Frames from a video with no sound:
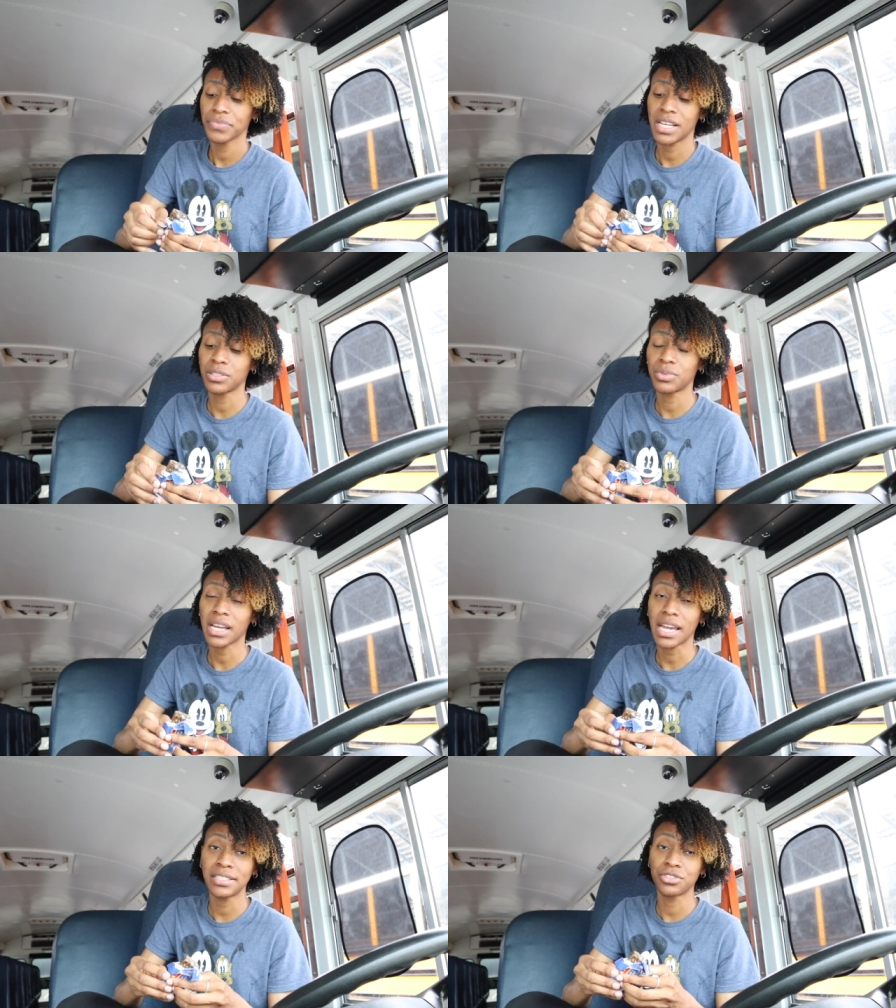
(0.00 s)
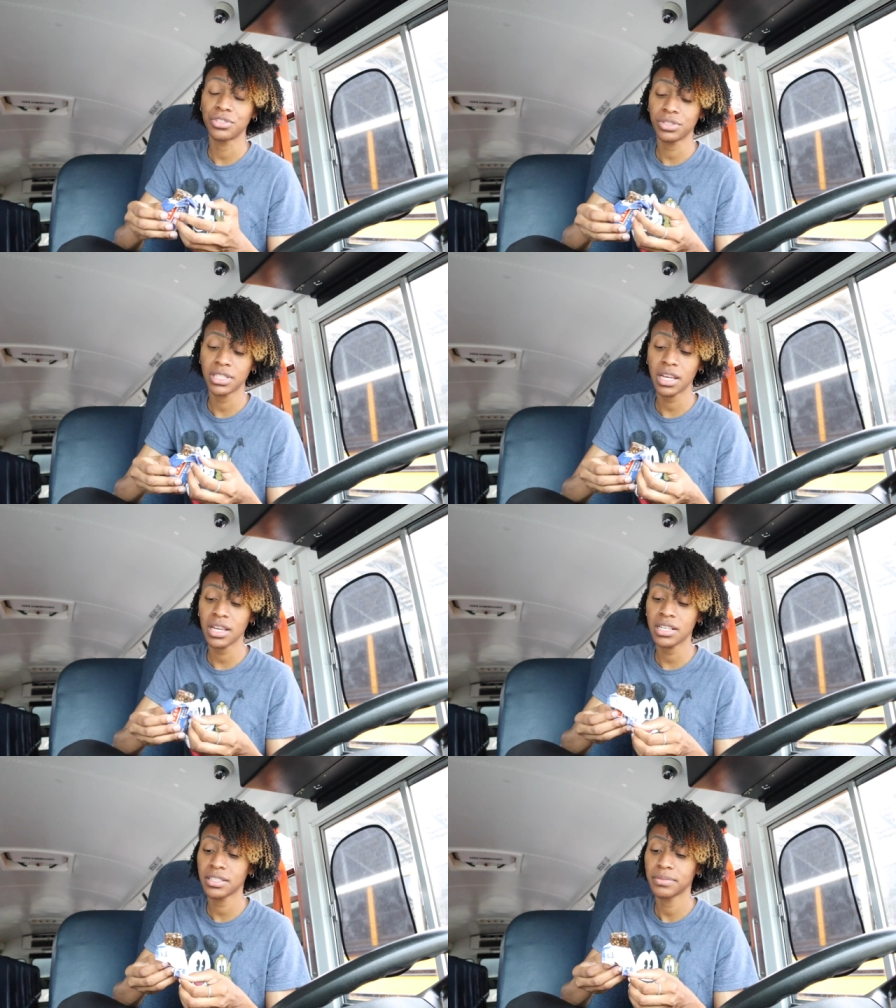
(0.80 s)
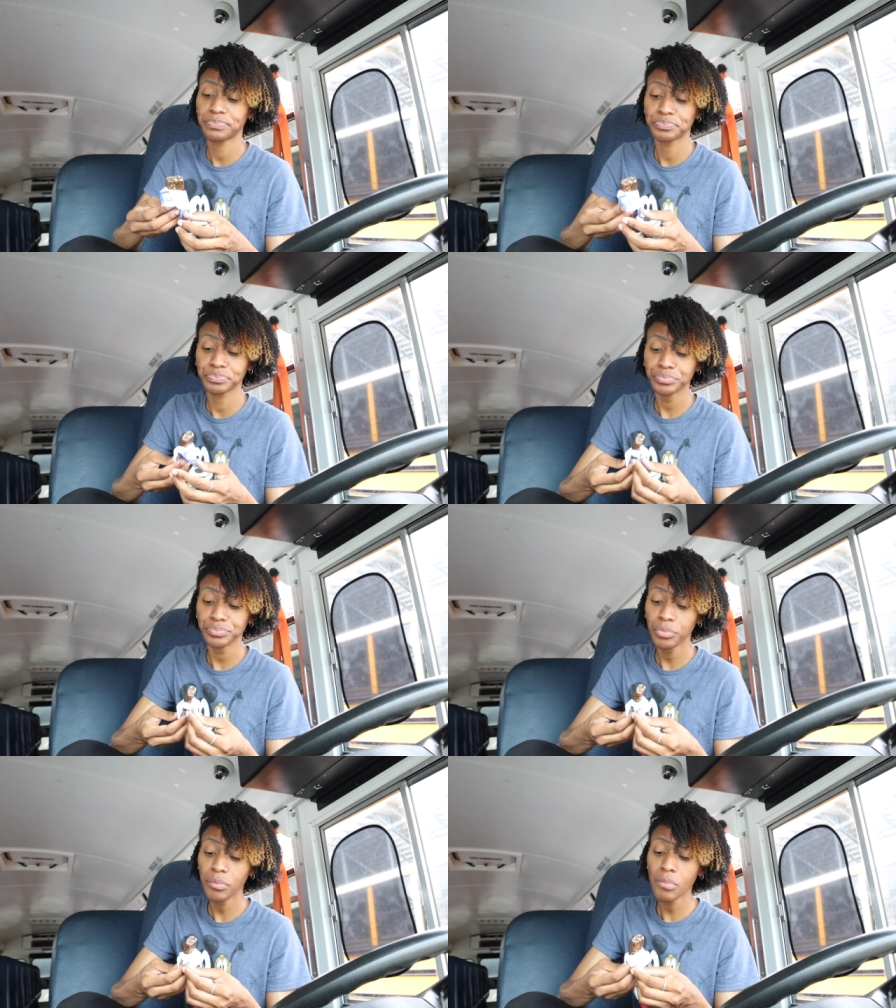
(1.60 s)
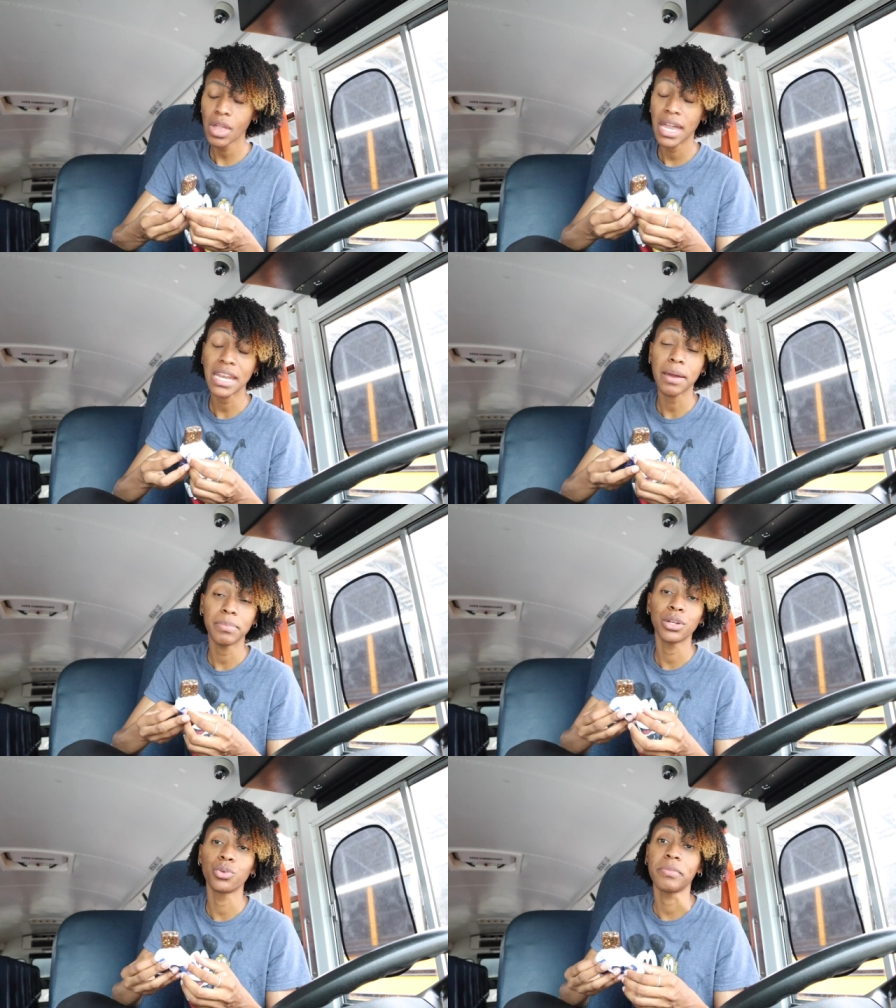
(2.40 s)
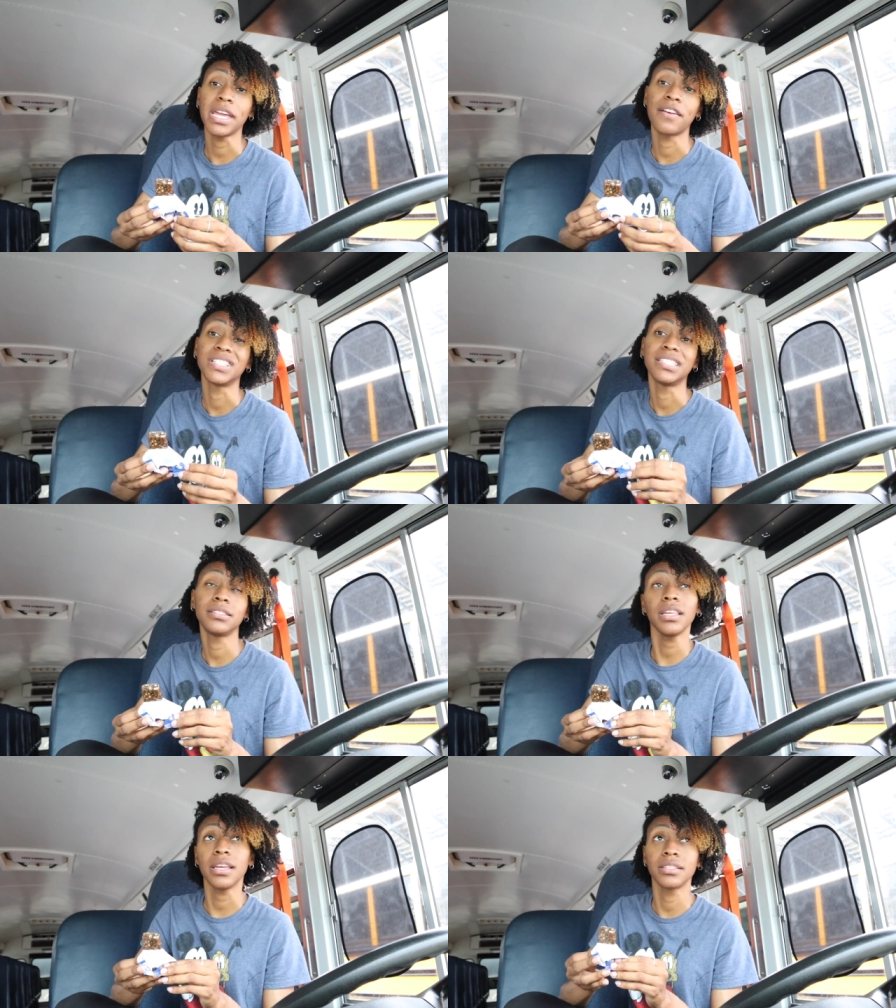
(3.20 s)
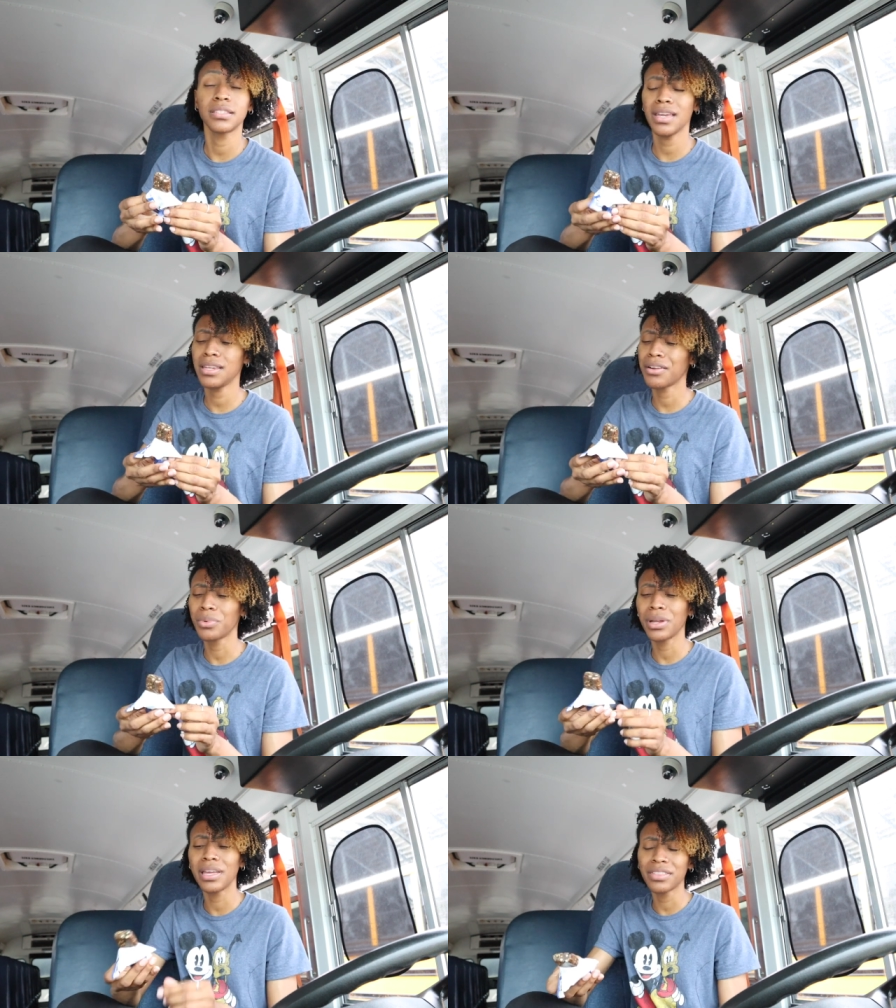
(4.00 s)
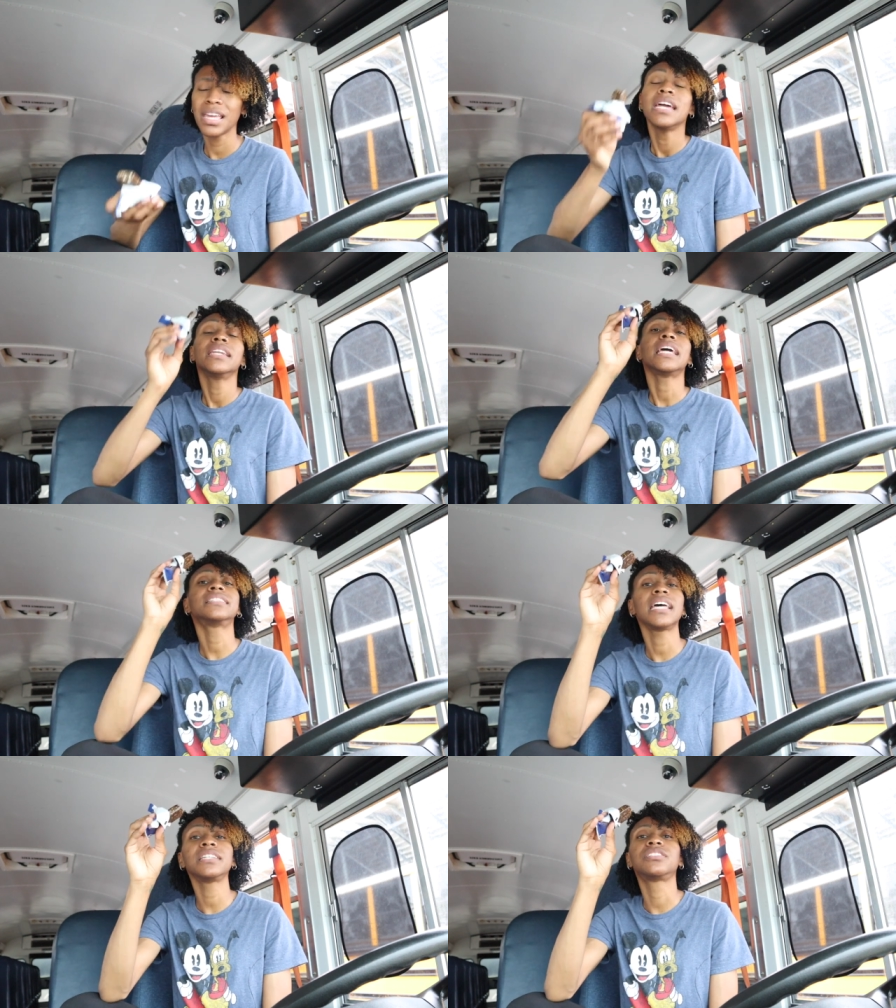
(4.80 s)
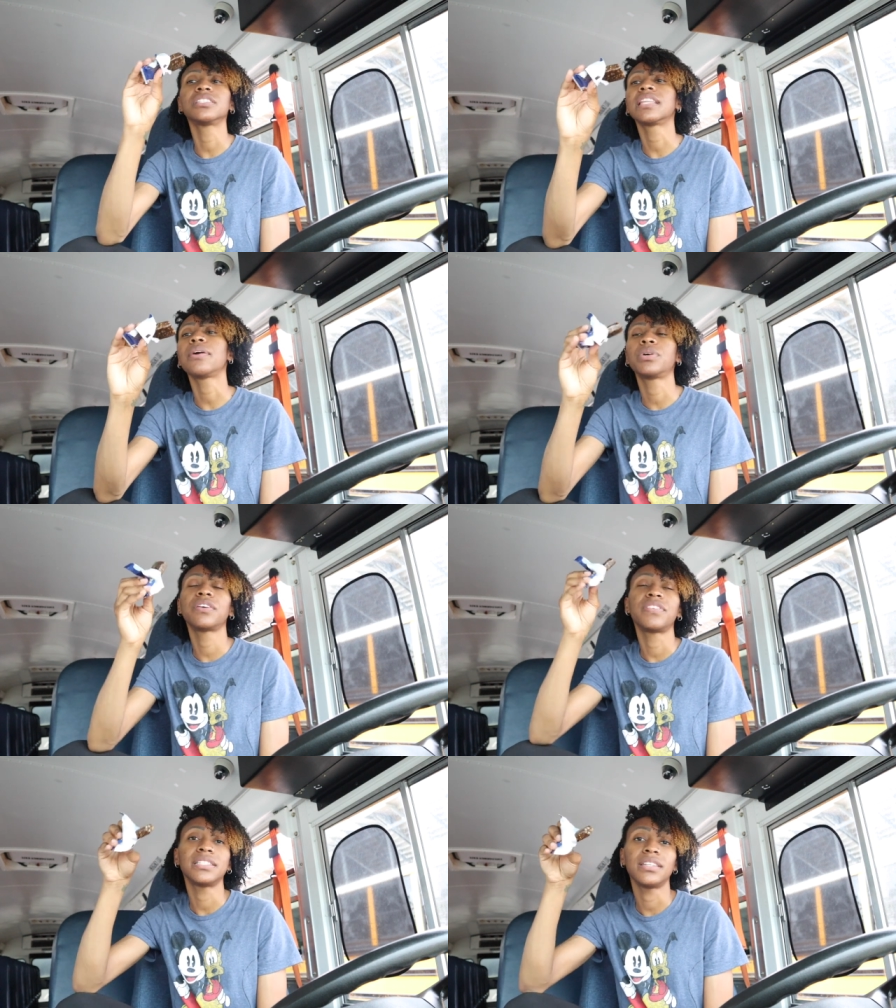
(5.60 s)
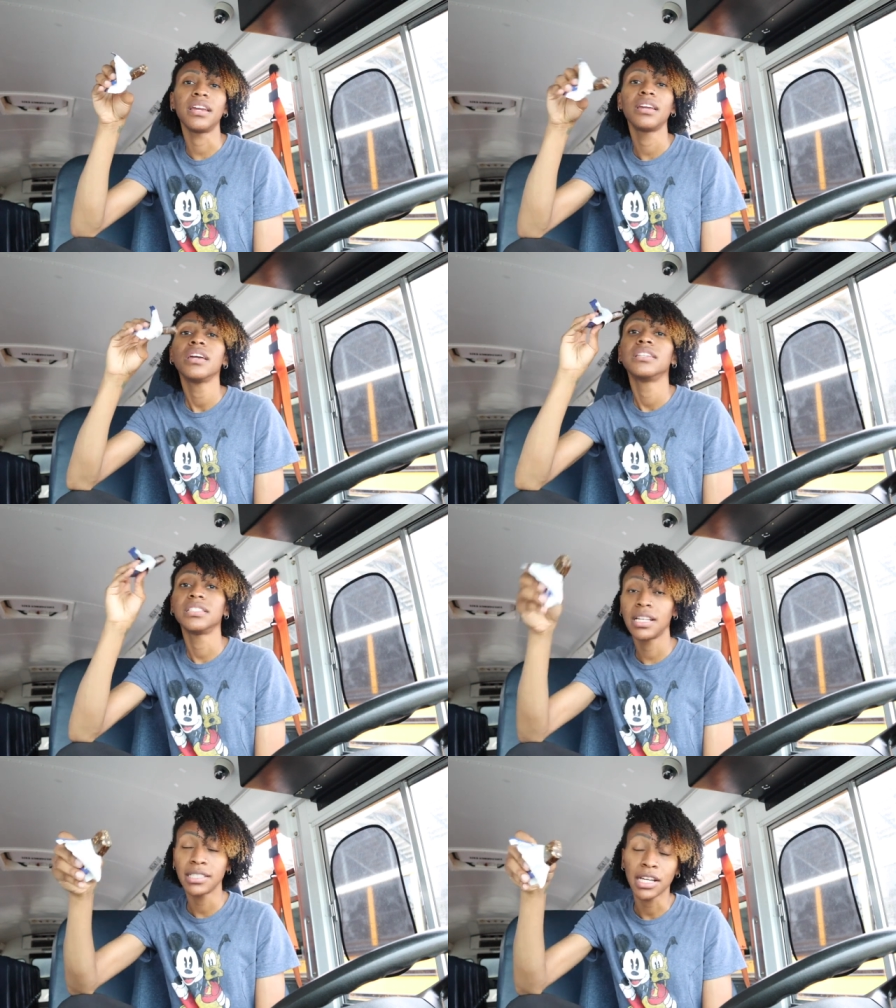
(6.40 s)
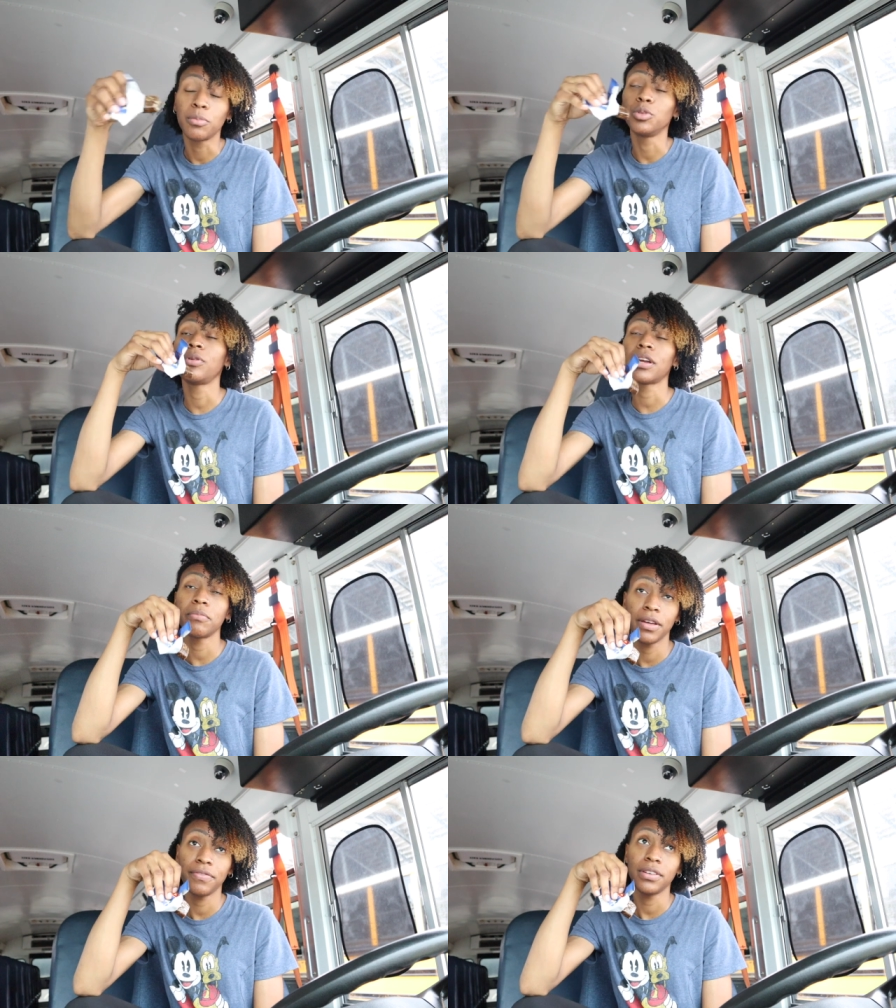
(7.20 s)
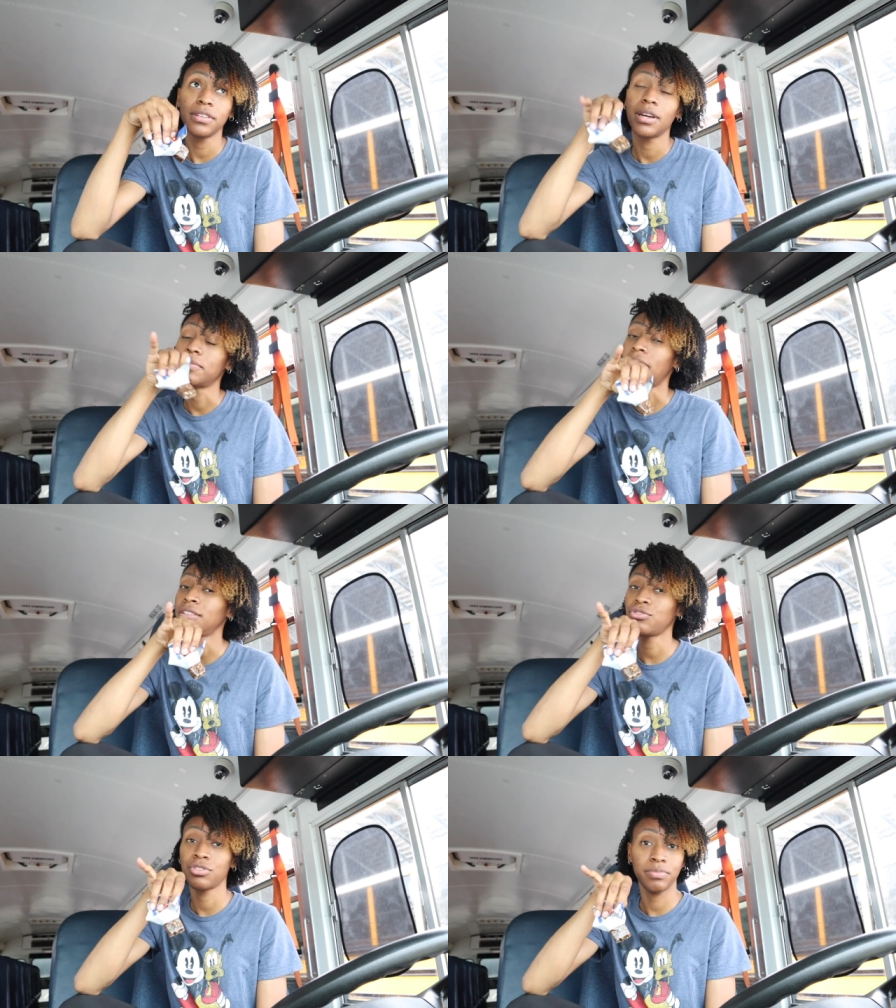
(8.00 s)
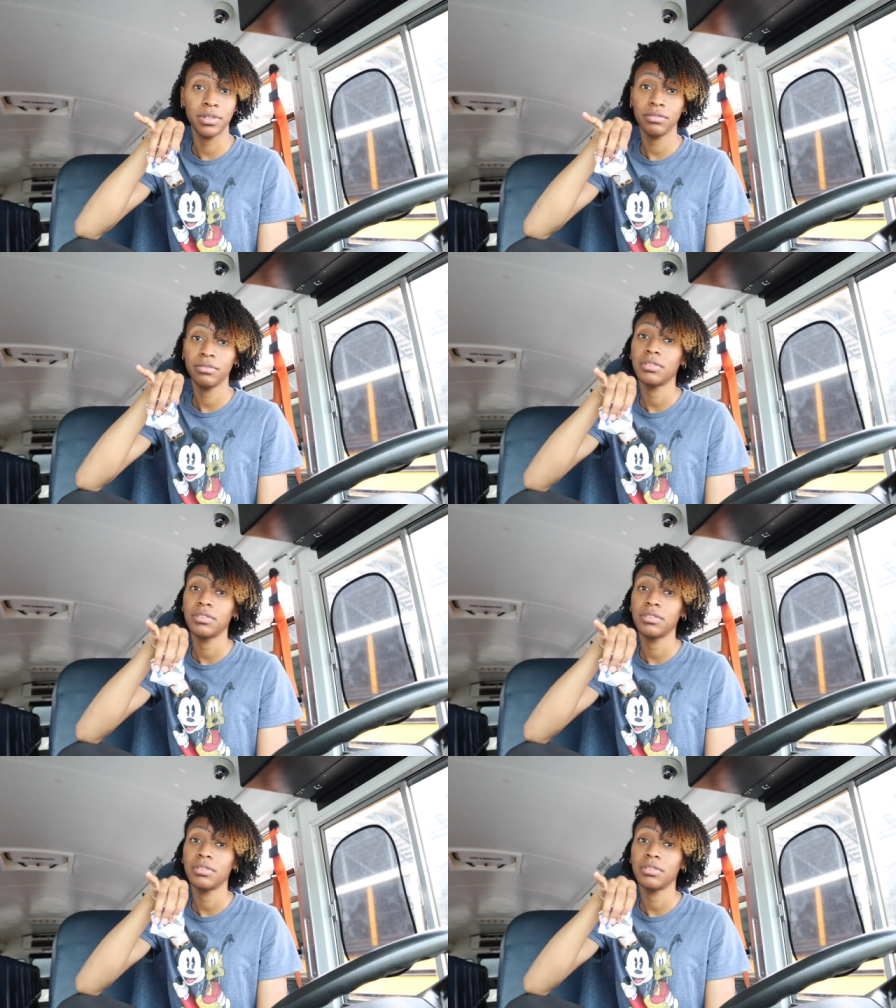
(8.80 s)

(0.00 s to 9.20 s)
That's when I got introduced to these. And I've been on them ever since. And they're real healthy. It tastes just like whatever they say. This tastes like a blueberry muffin. I'm not tripping.